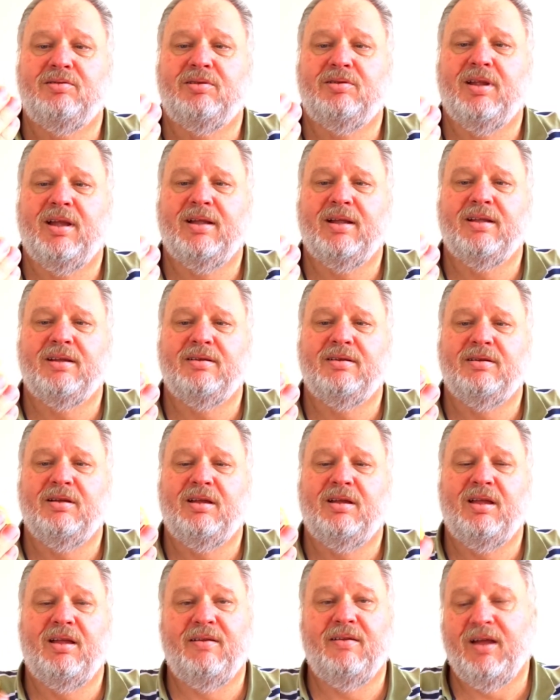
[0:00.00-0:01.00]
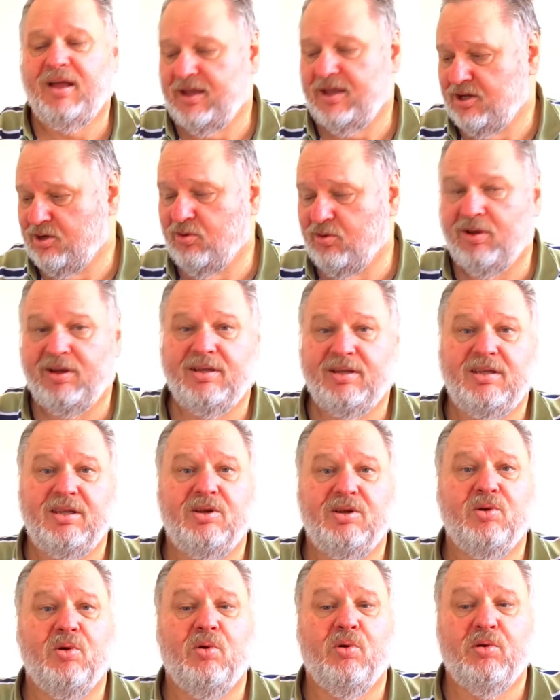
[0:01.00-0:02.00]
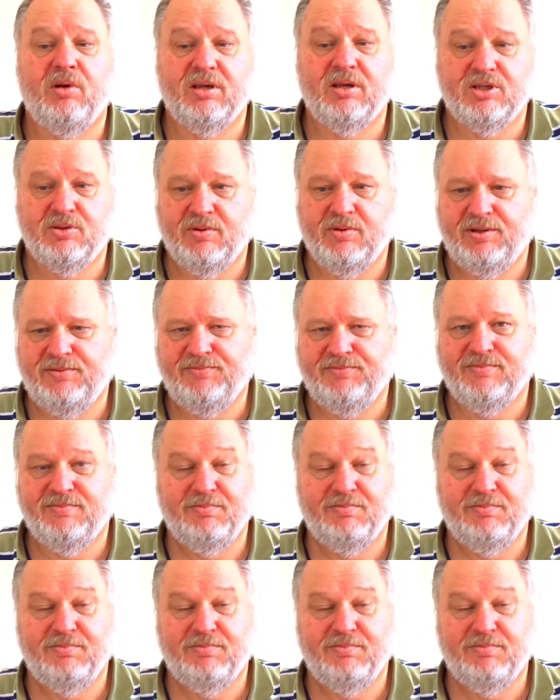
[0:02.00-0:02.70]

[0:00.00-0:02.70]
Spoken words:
like a high quality cork as well.